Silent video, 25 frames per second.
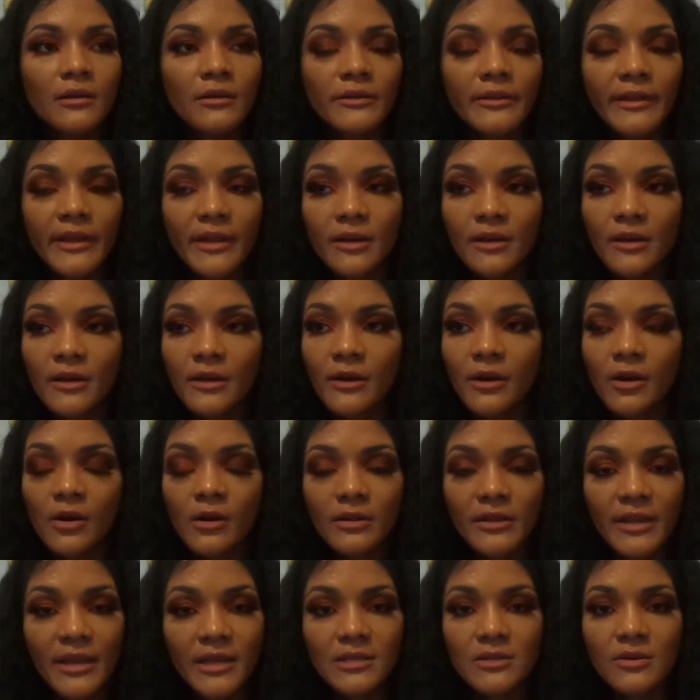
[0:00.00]
there are
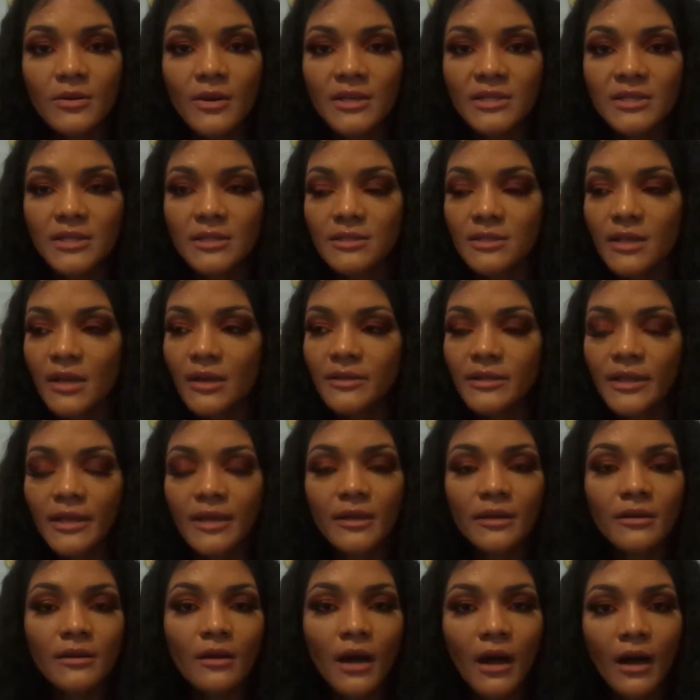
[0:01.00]
test questions that are
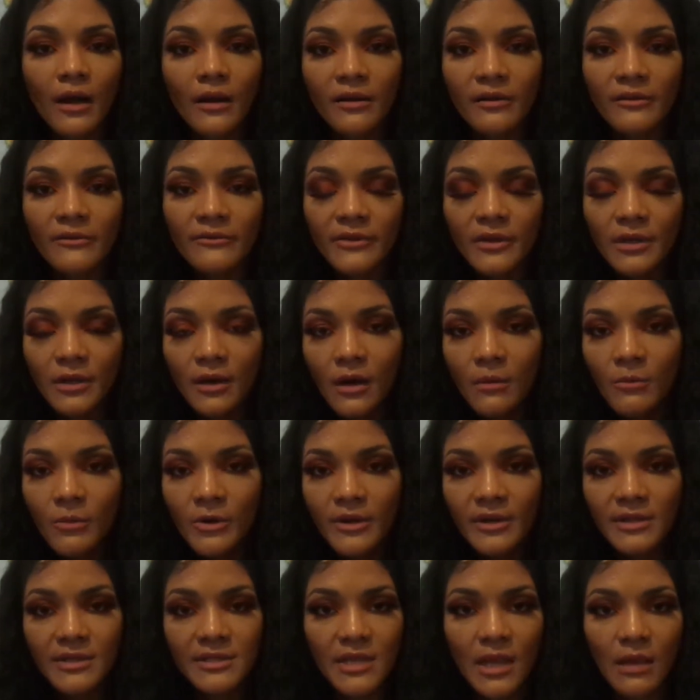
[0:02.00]
taken out of the
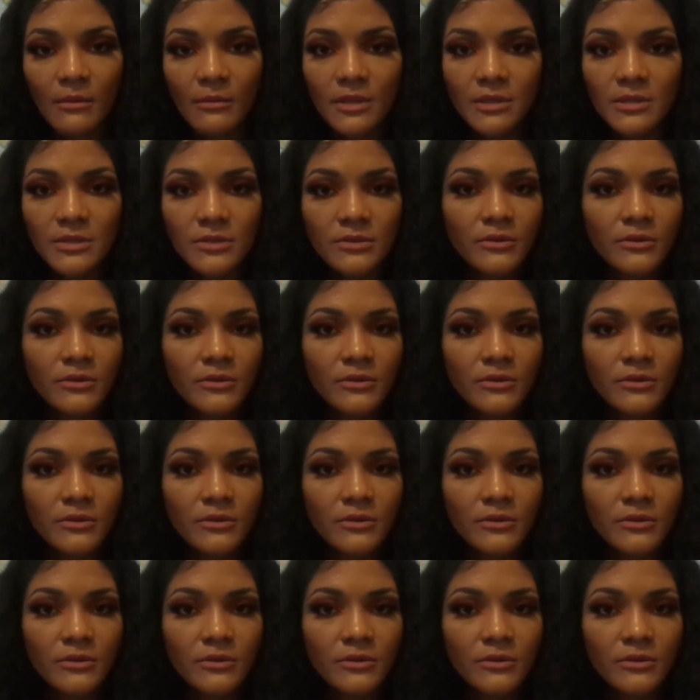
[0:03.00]
homework assignments.